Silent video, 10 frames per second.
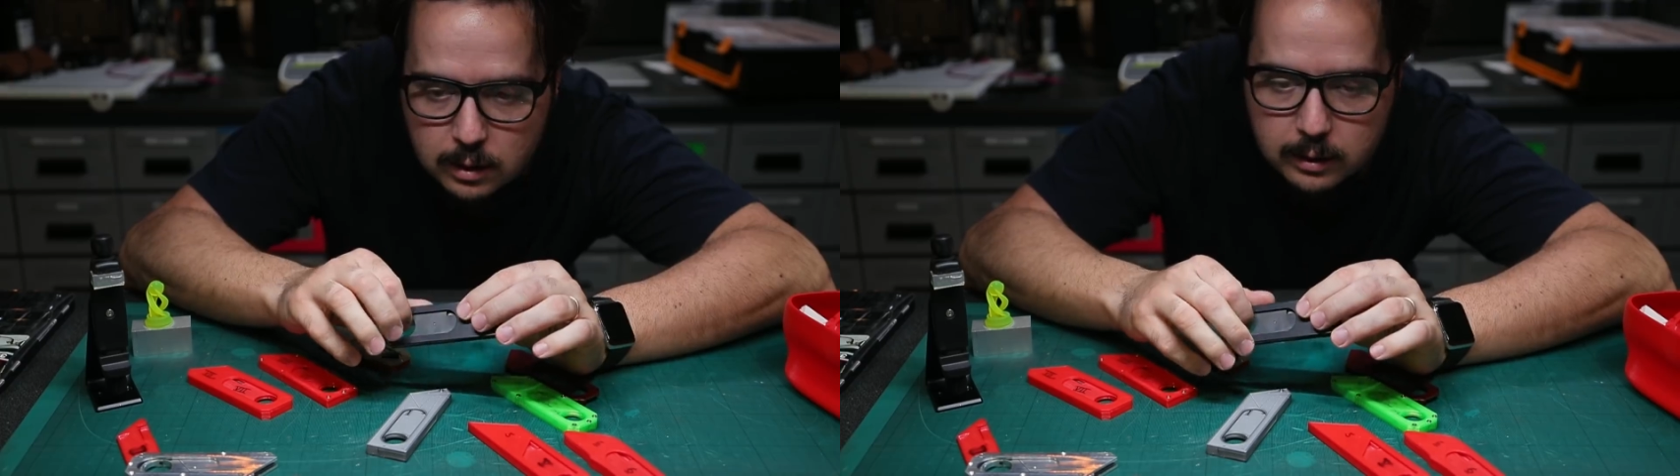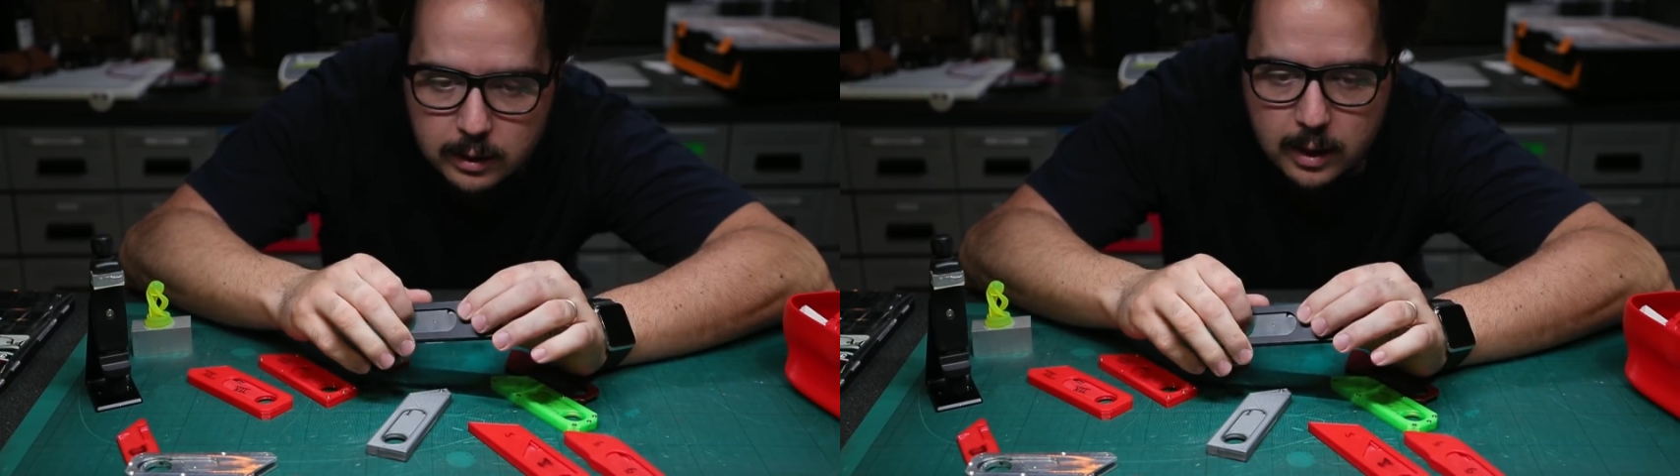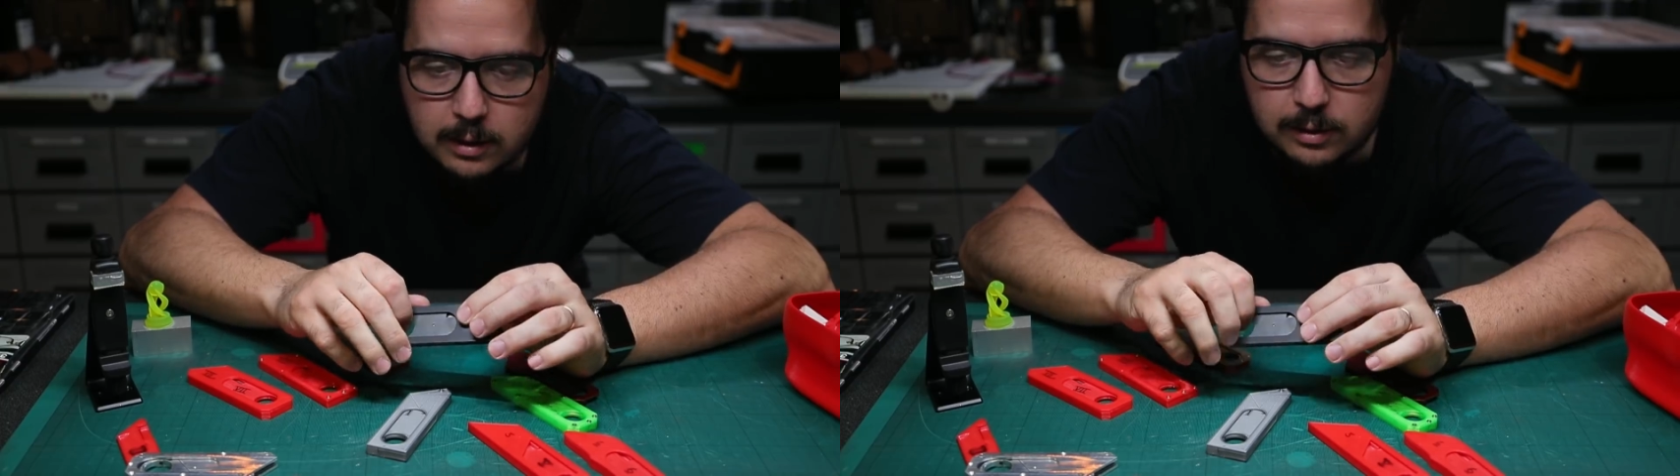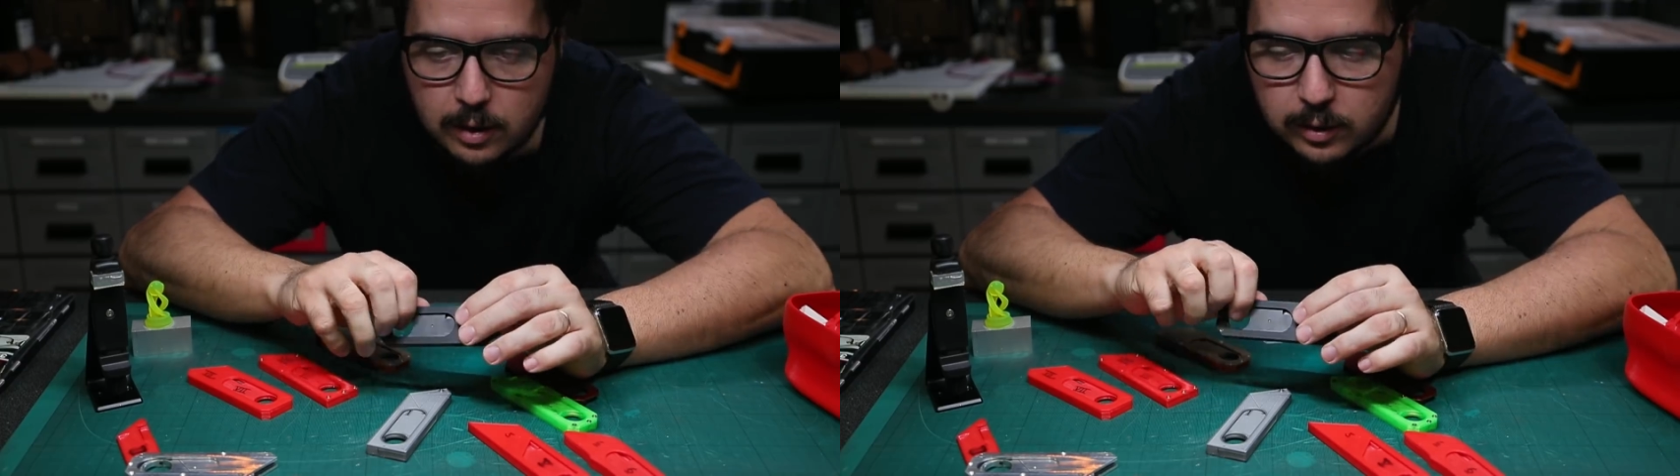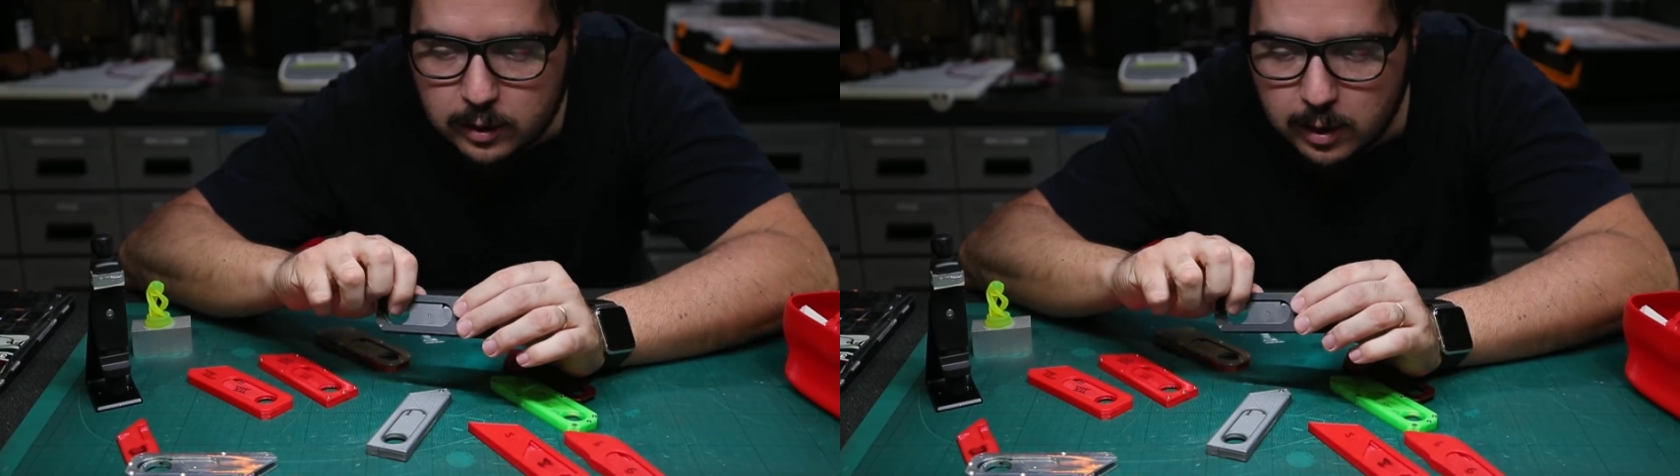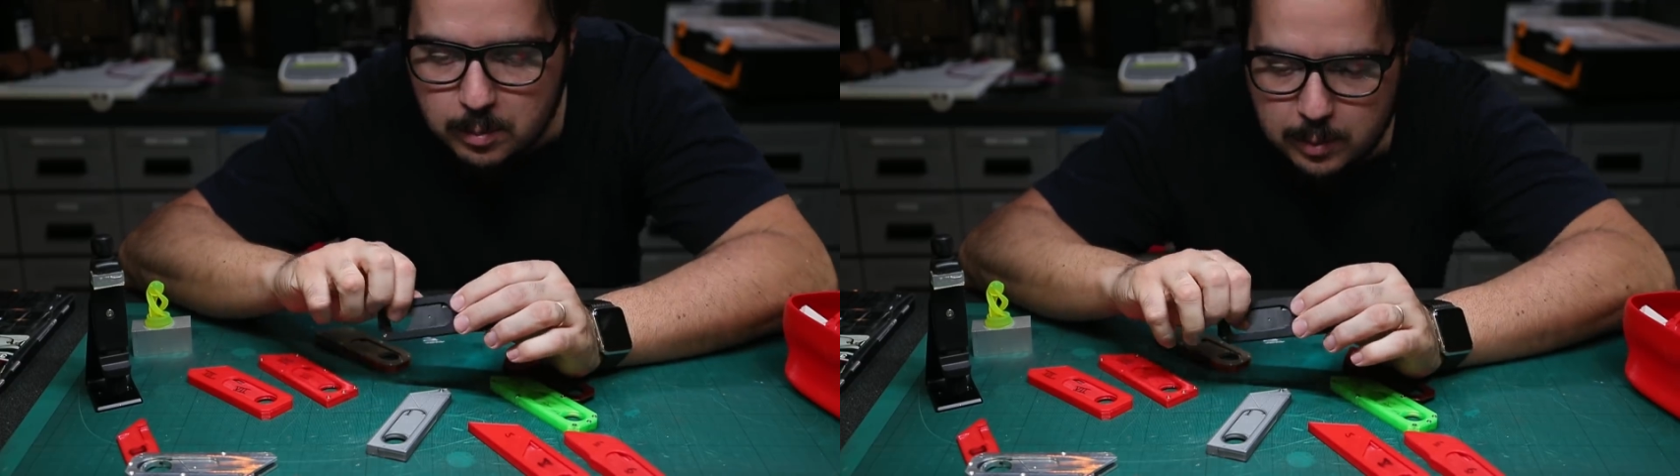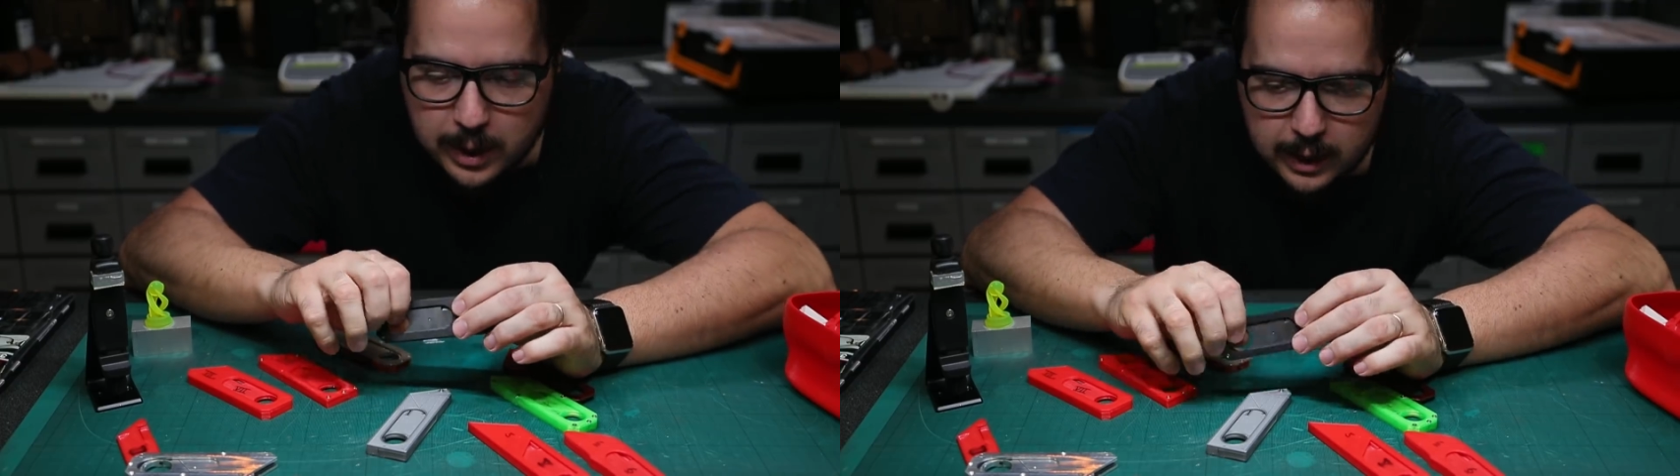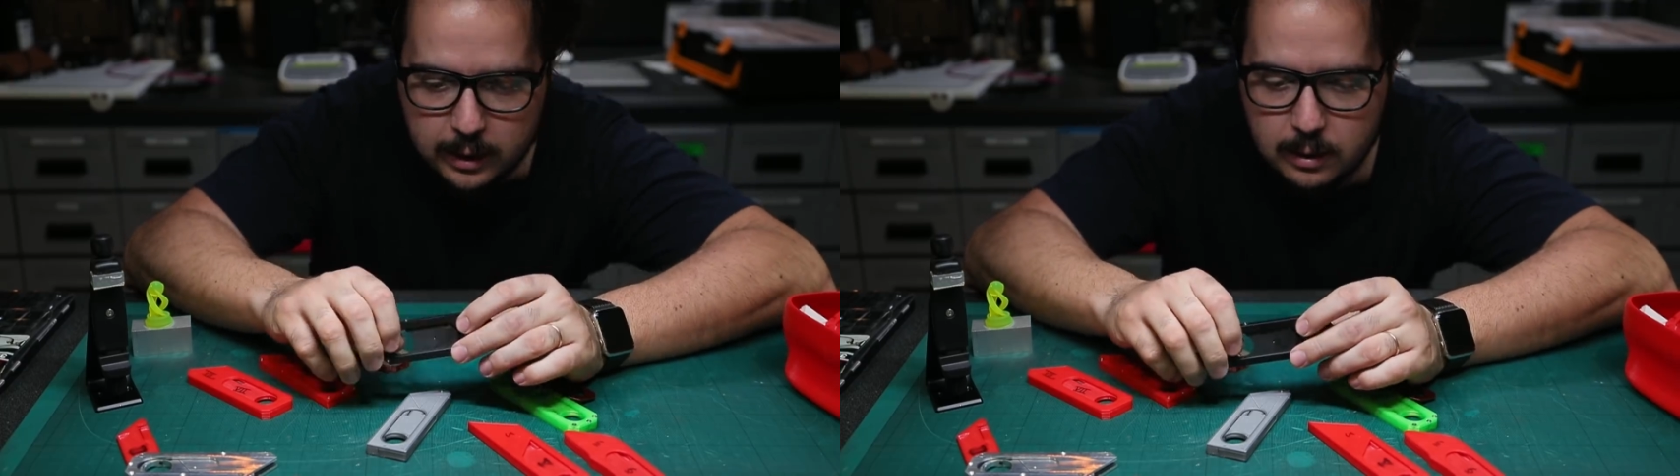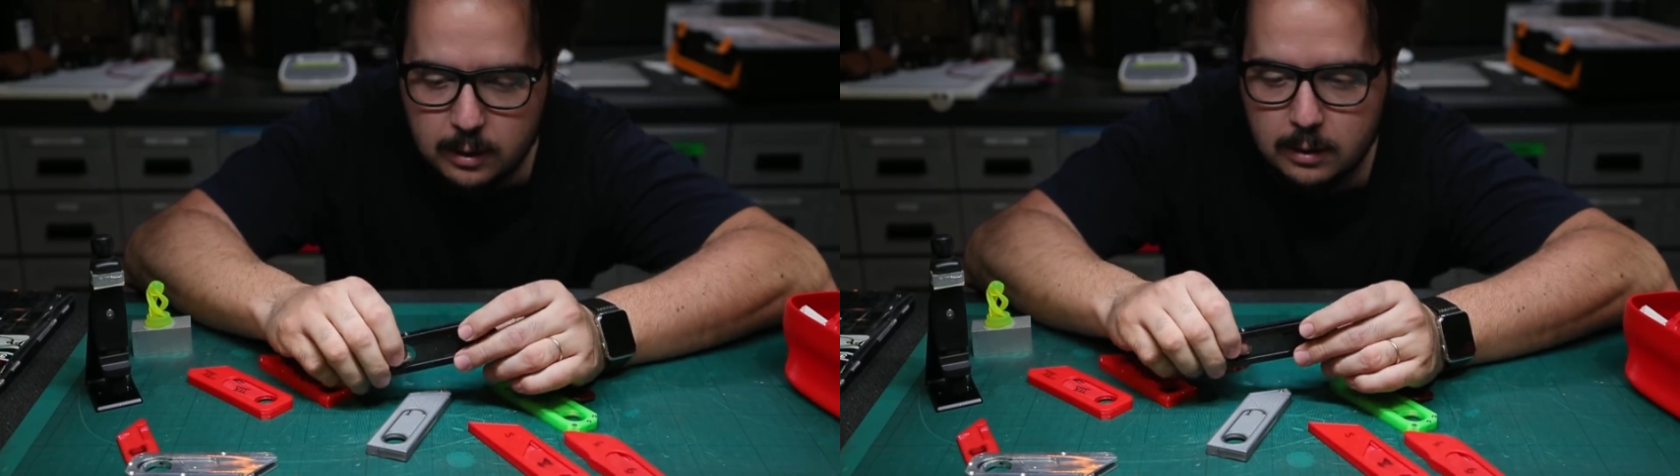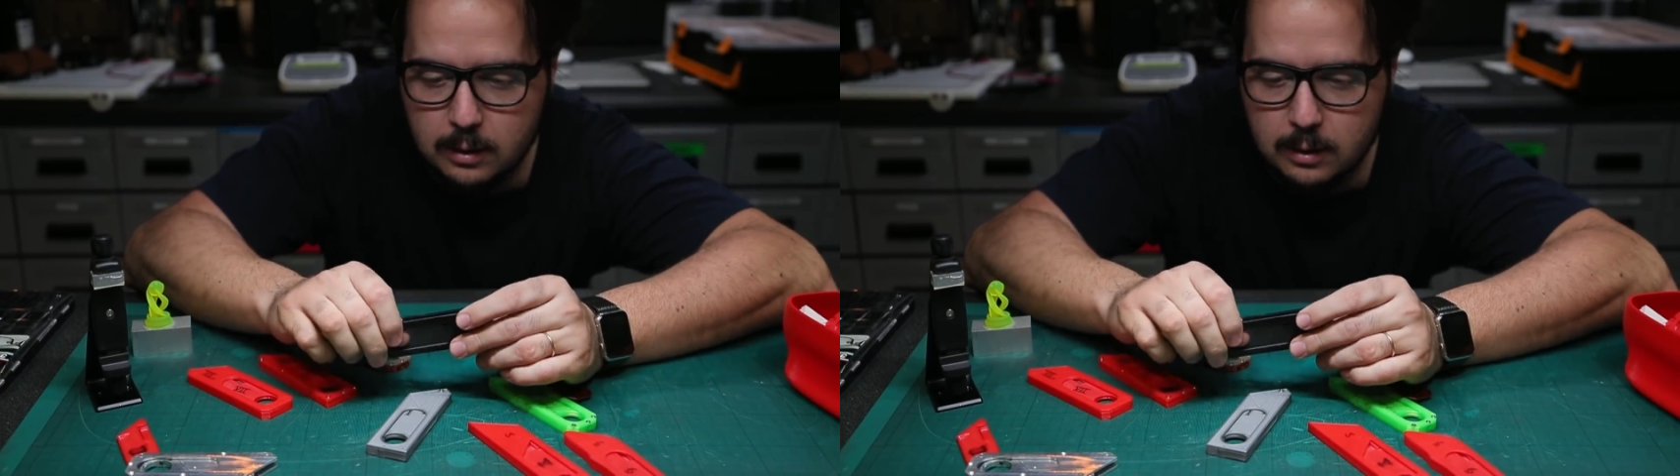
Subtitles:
the Kickstarter campaign